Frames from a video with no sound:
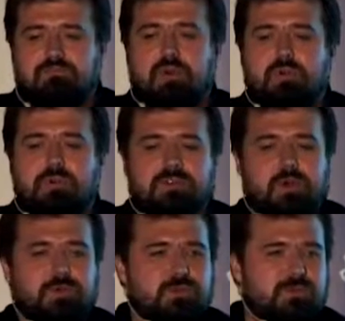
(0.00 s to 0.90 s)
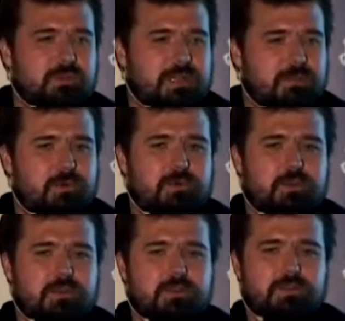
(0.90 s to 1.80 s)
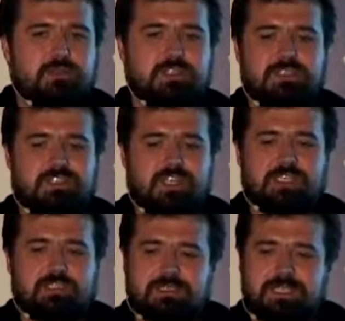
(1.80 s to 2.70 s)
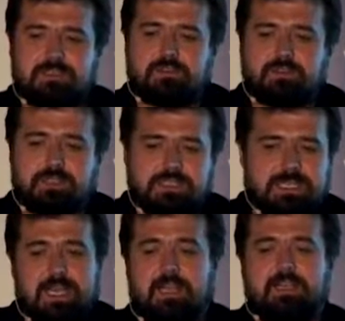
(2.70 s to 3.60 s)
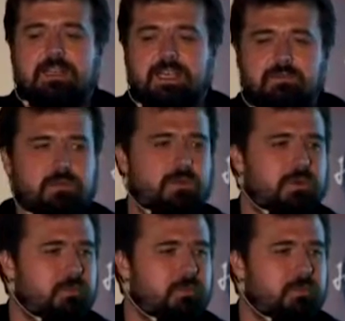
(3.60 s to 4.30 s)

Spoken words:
borrow the O stream anymore. You just change the signature and say, I can give you